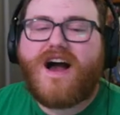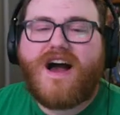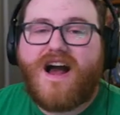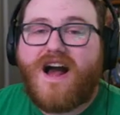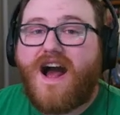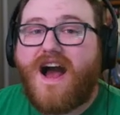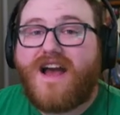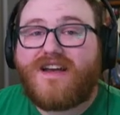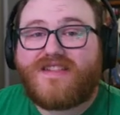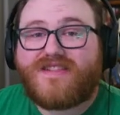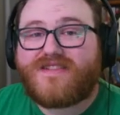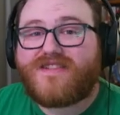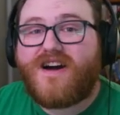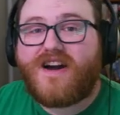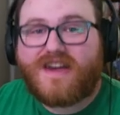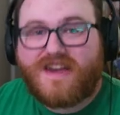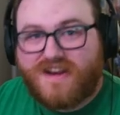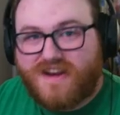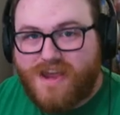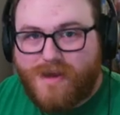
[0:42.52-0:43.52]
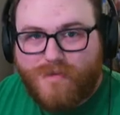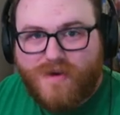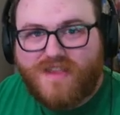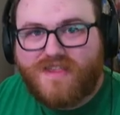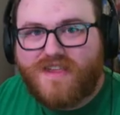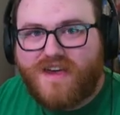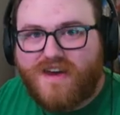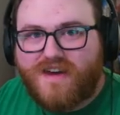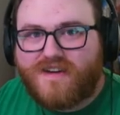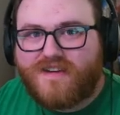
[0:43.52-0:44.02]
I suck at naming
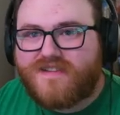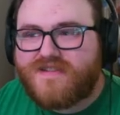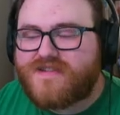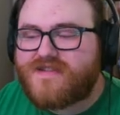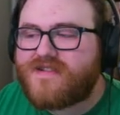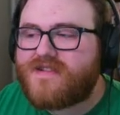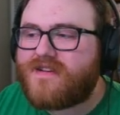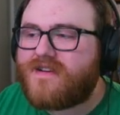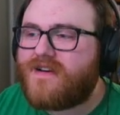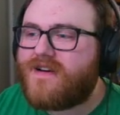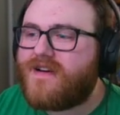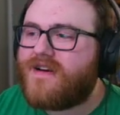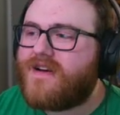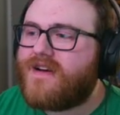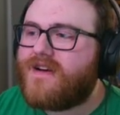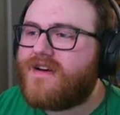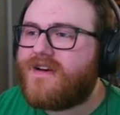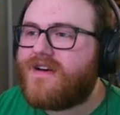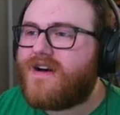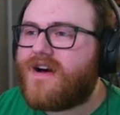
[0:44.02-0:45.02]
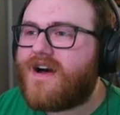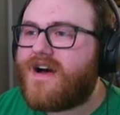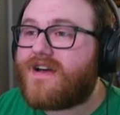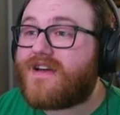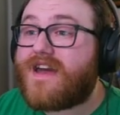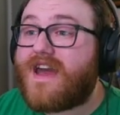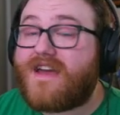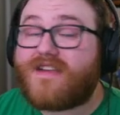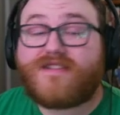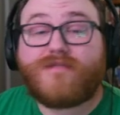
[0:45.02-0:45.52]
things. Uh,
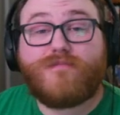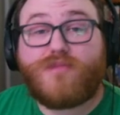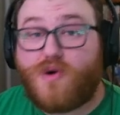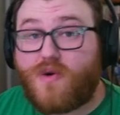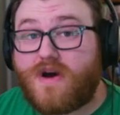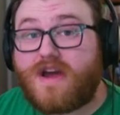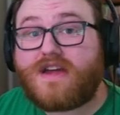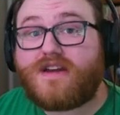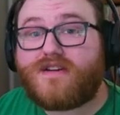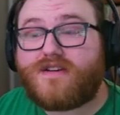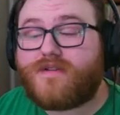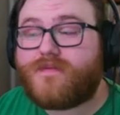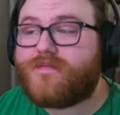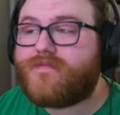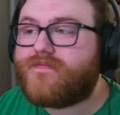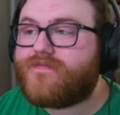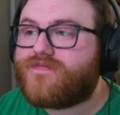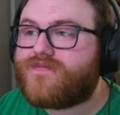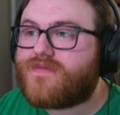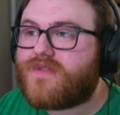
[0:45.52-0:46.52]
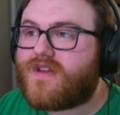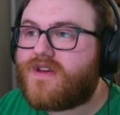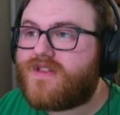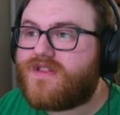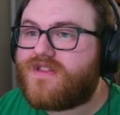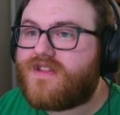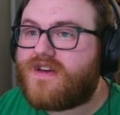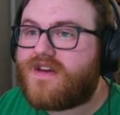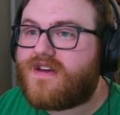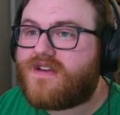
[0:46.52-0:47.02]
case in point,
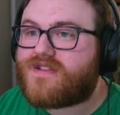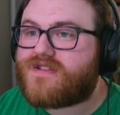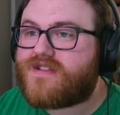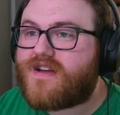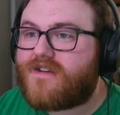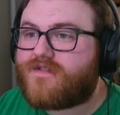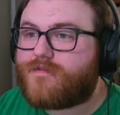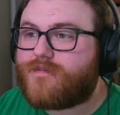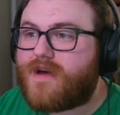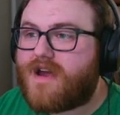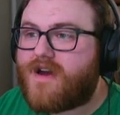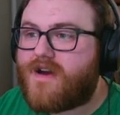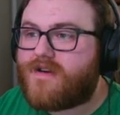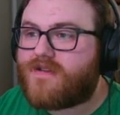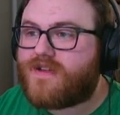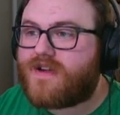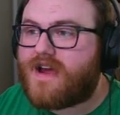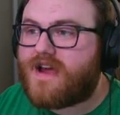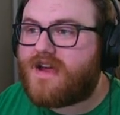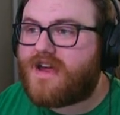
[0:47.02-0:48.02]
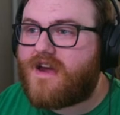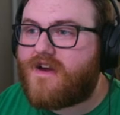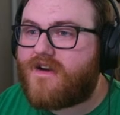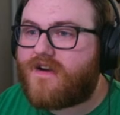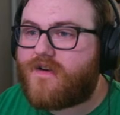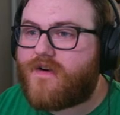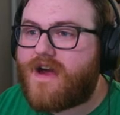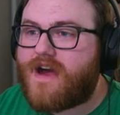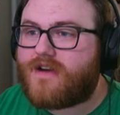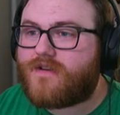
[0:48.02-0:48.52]
the stuffed bear that I carried
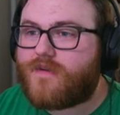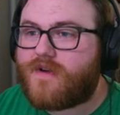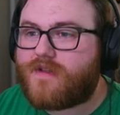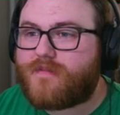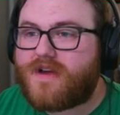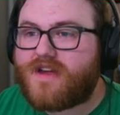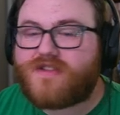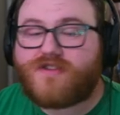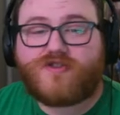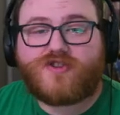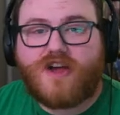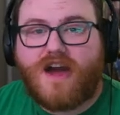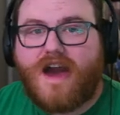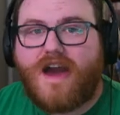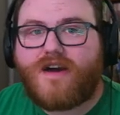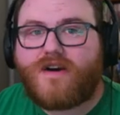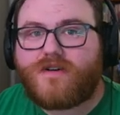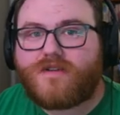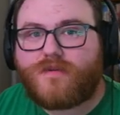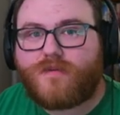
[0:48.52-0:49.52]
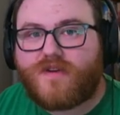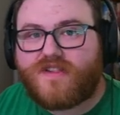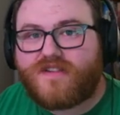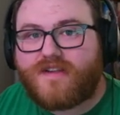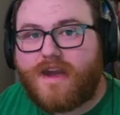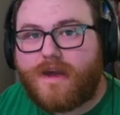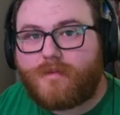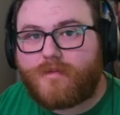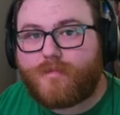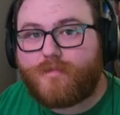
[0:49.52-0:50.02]
around with me as a child was
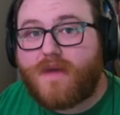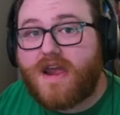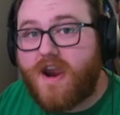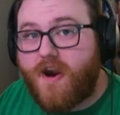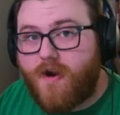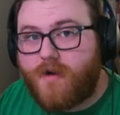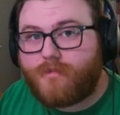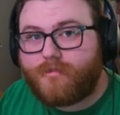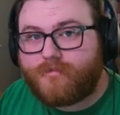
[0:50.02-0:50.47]
named Bear.